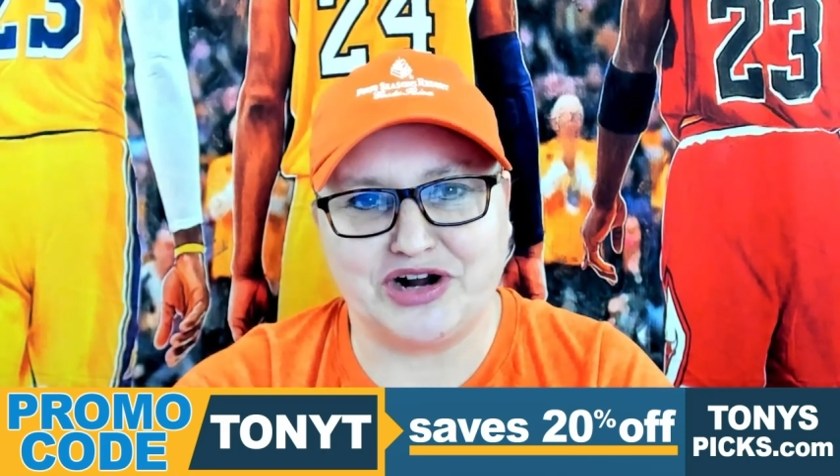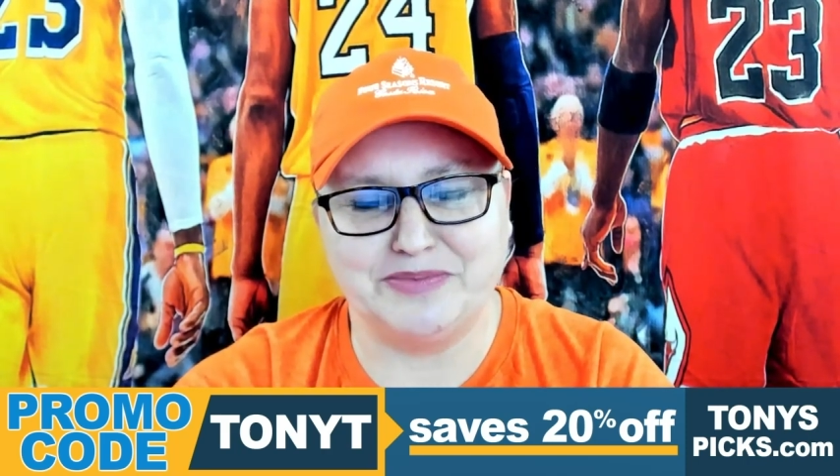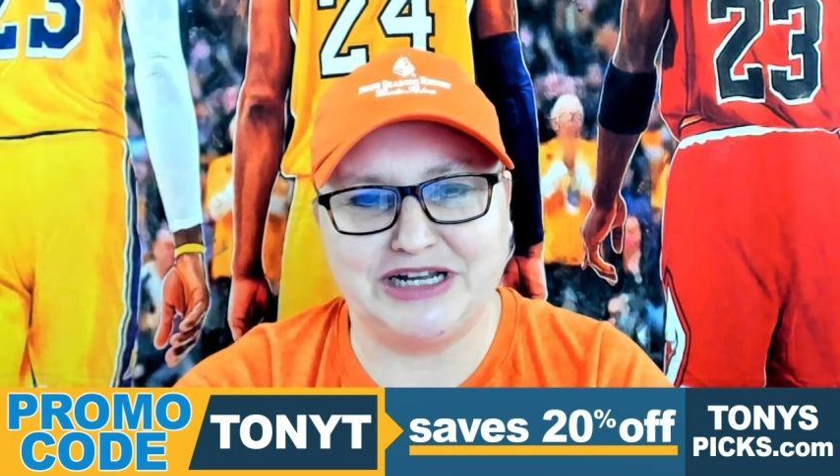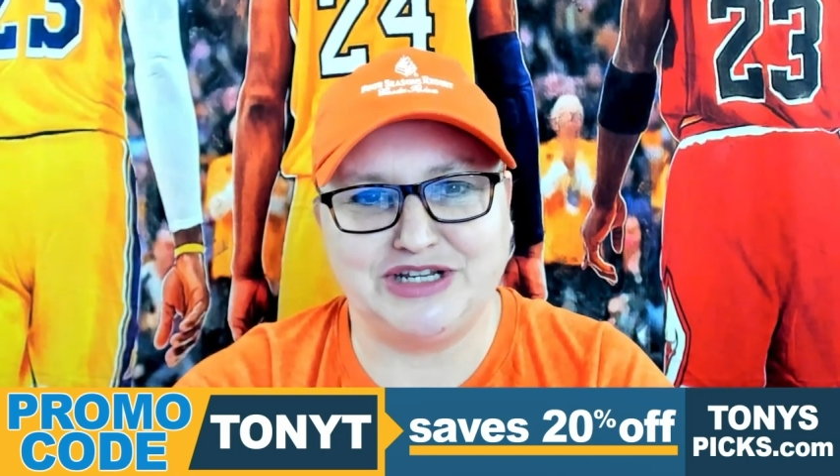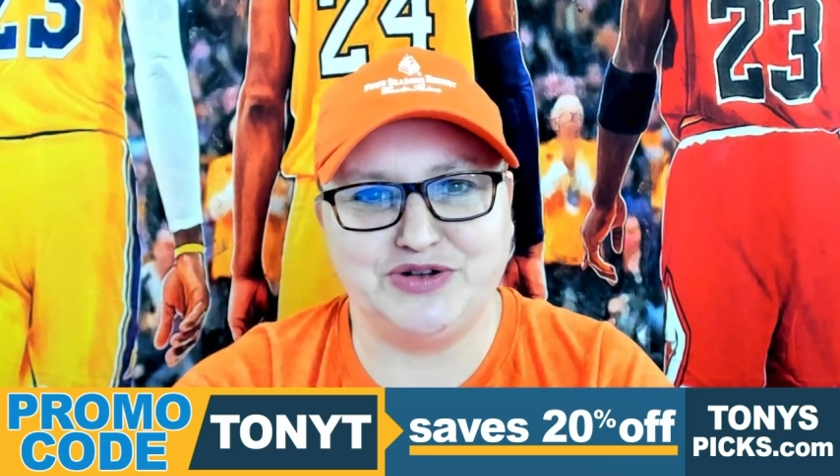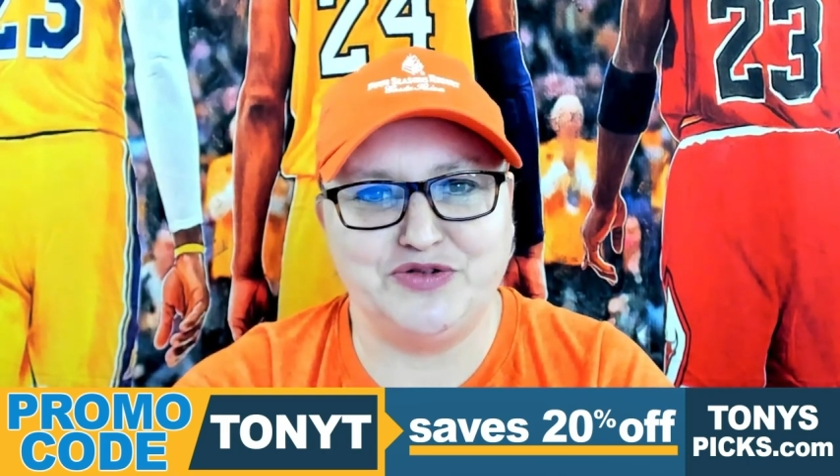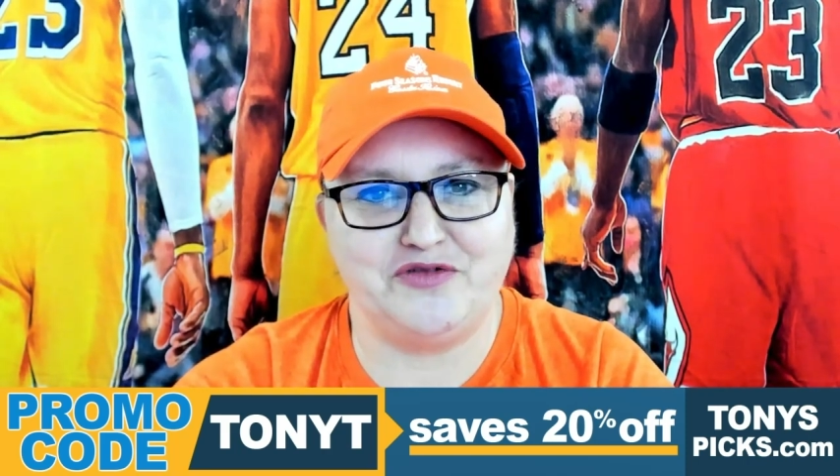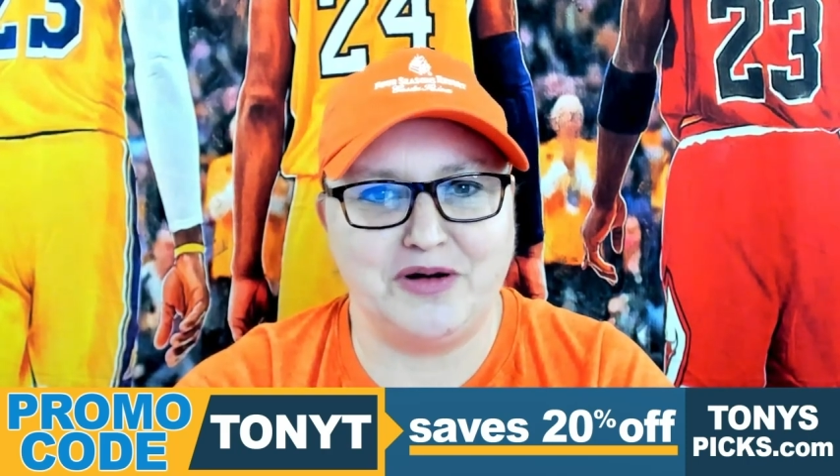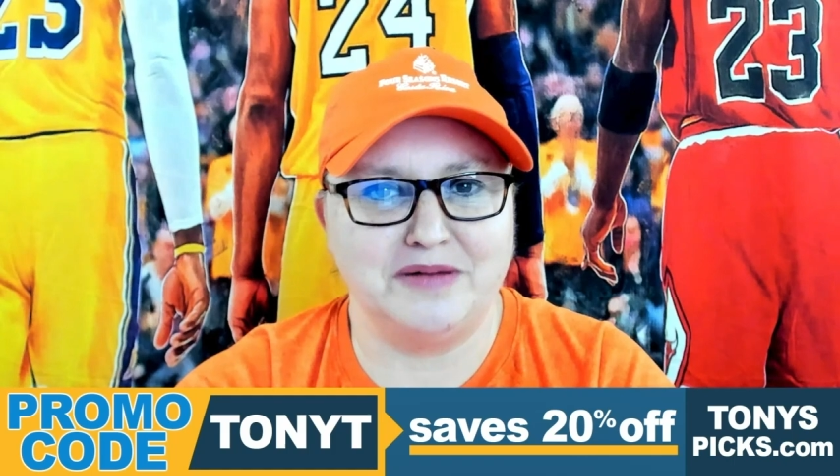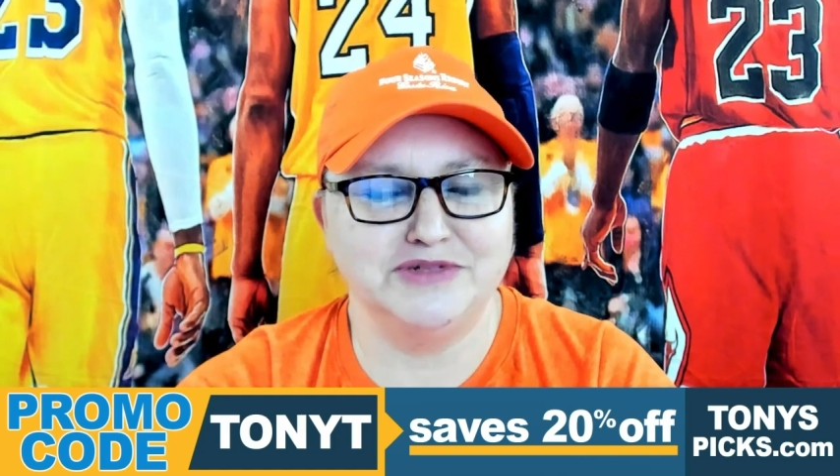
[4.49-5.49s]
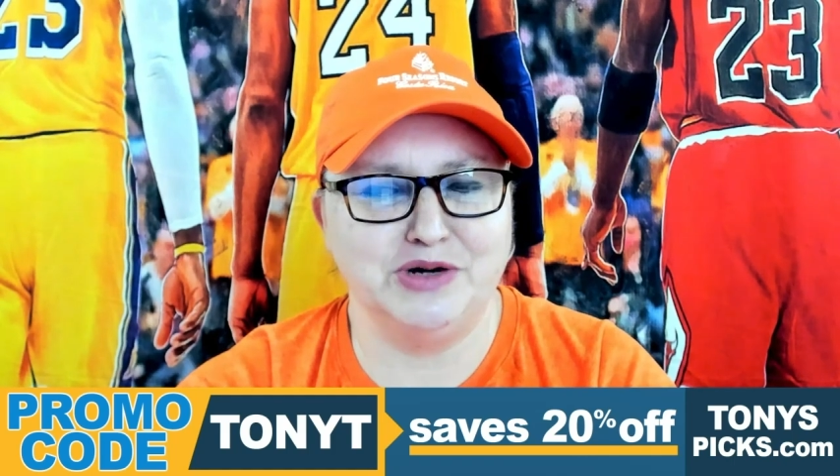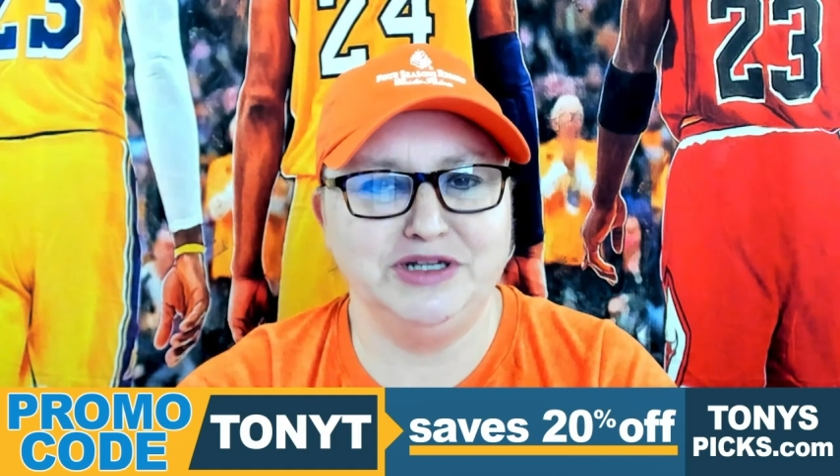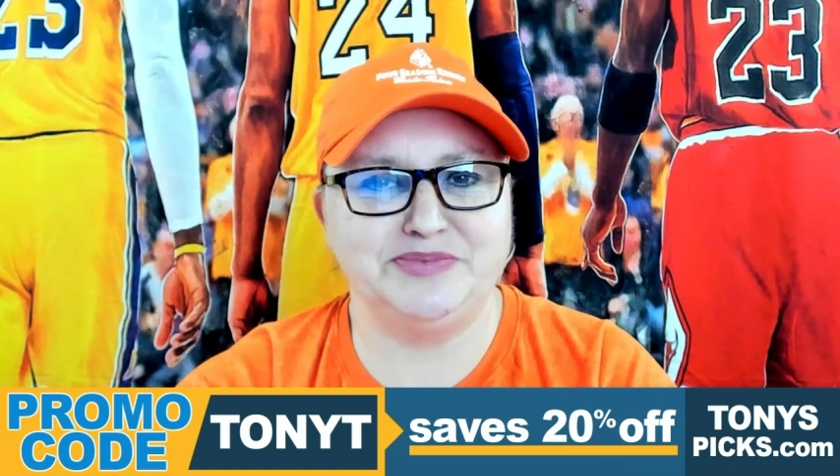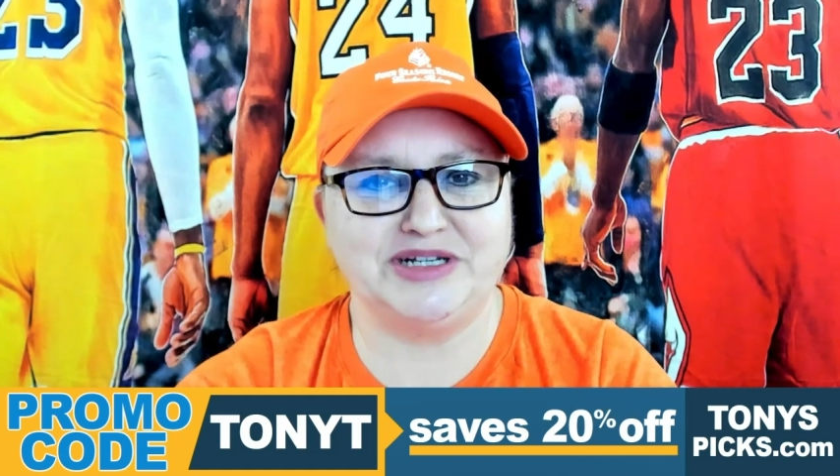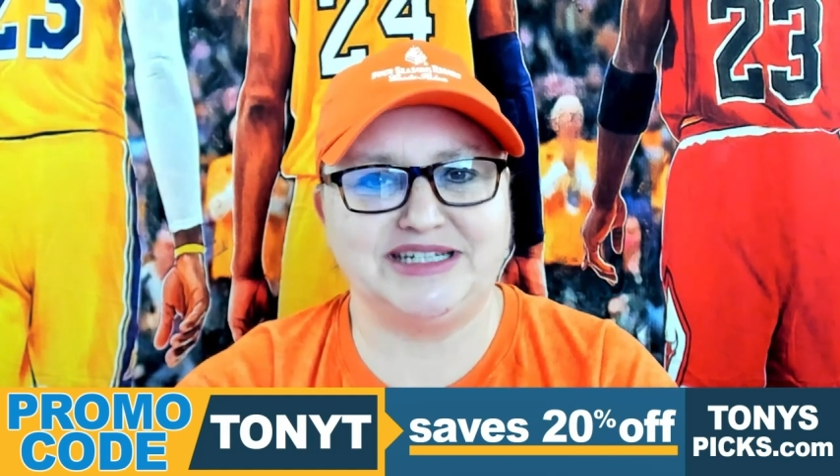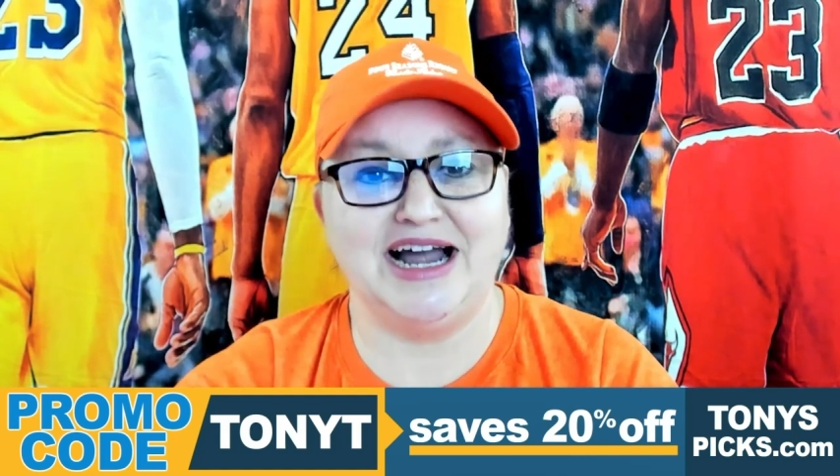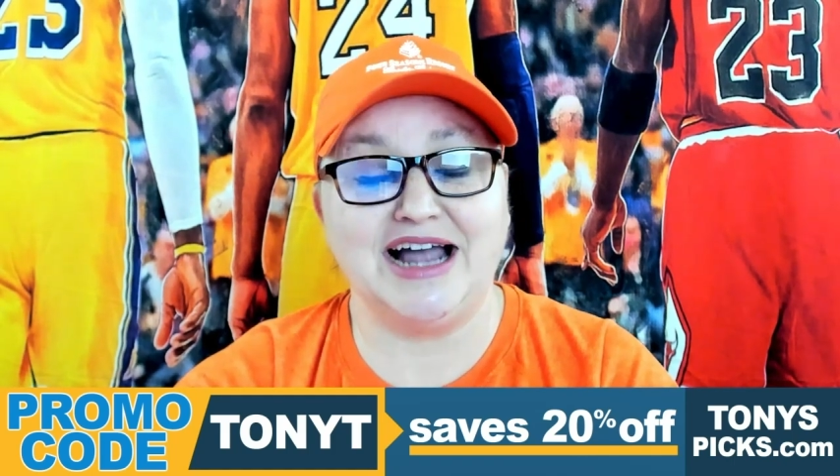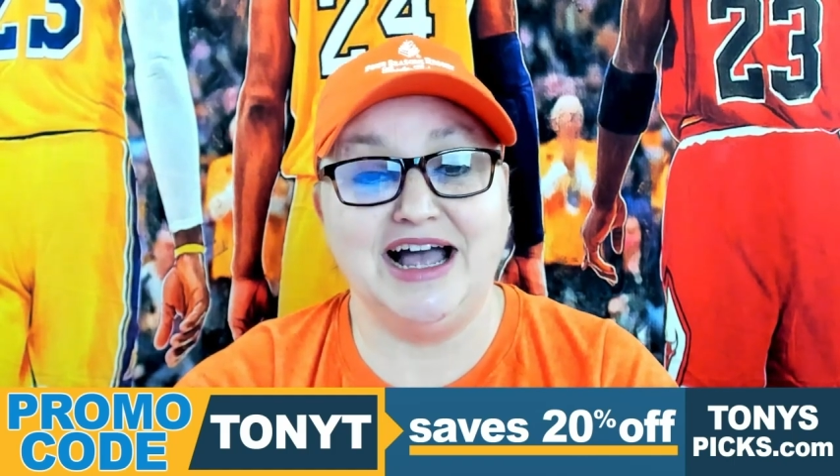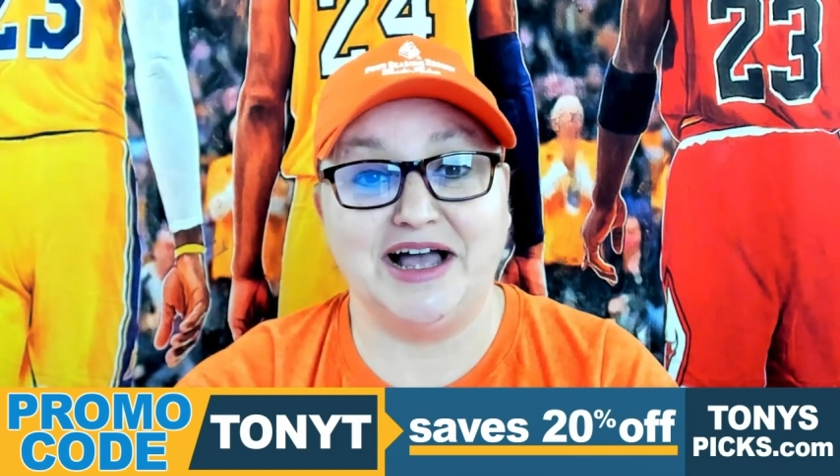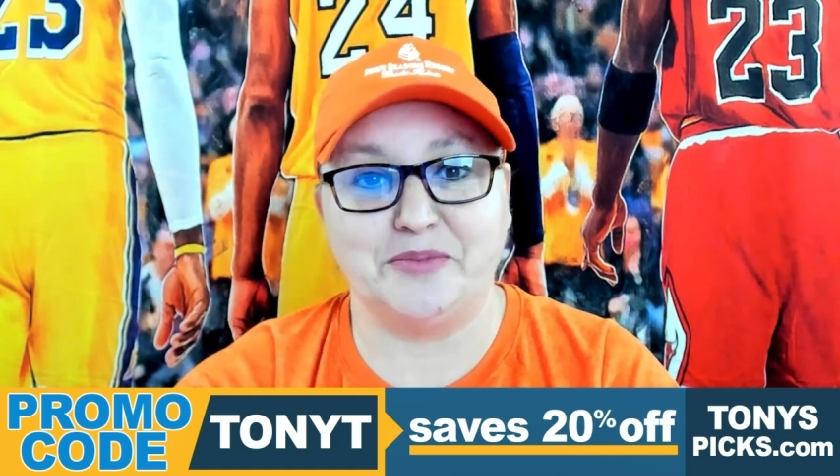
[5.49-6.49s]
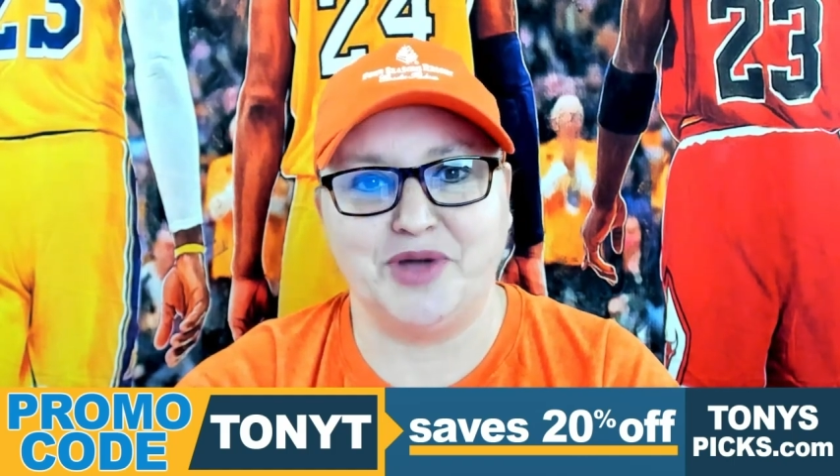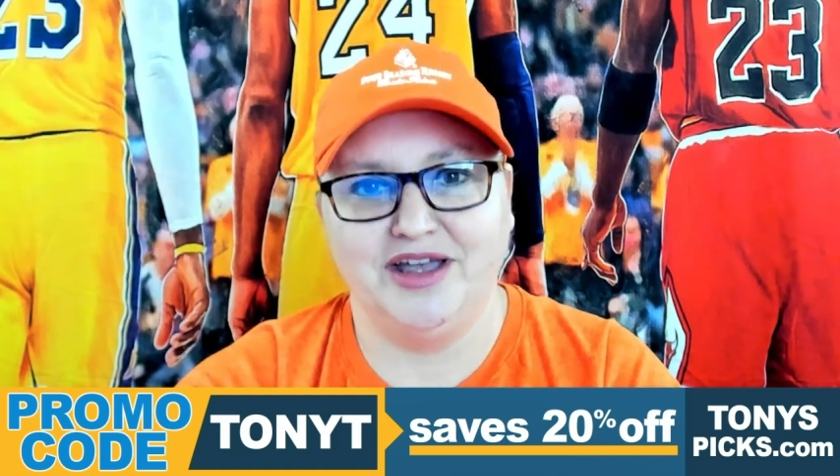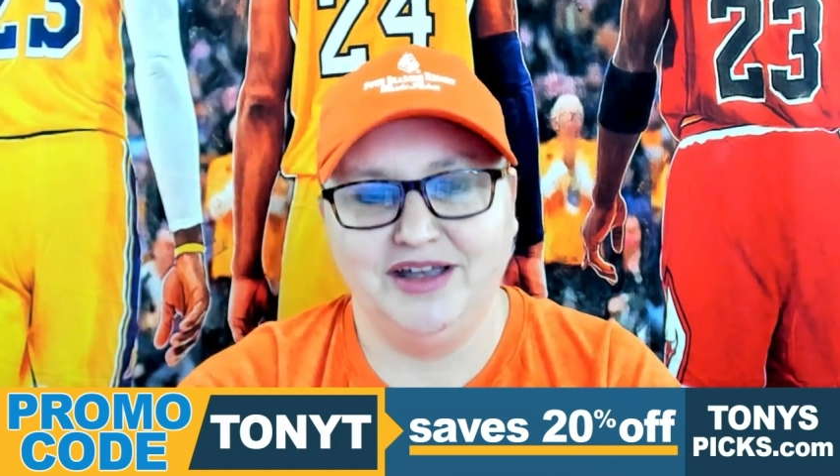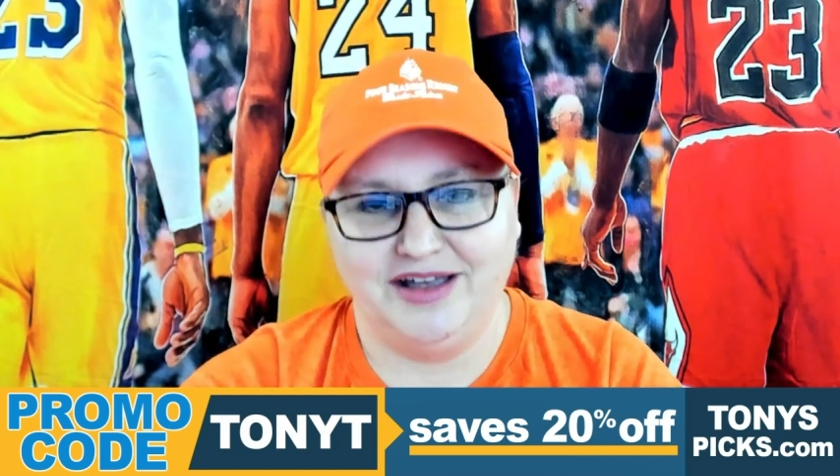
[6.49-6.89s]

coming to you from TonySpicks.com